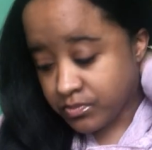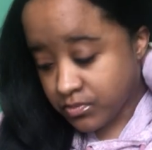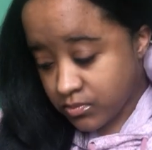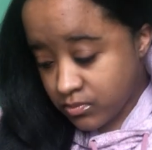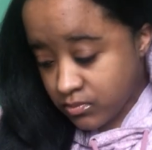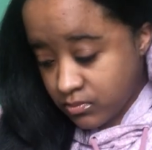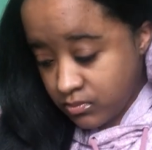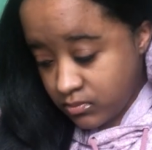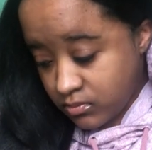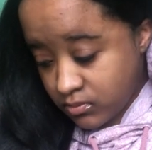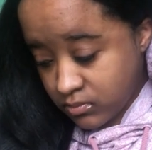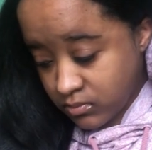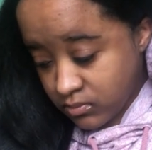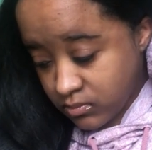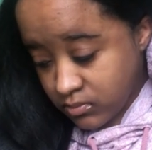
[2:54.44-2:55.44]

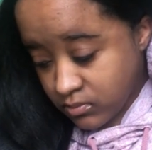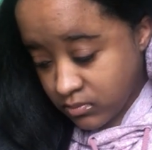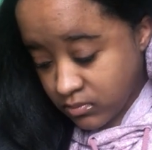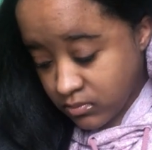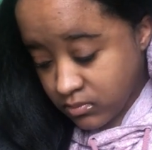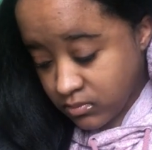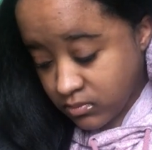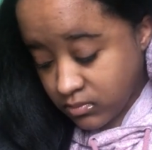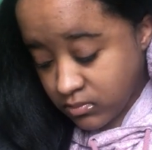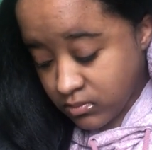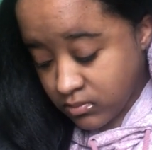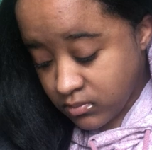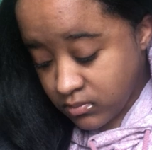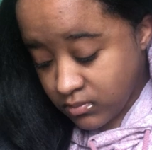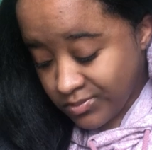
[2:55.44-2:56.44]

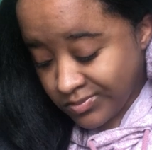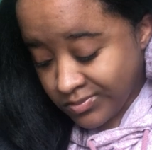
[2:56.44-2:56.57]
Nobody speaks.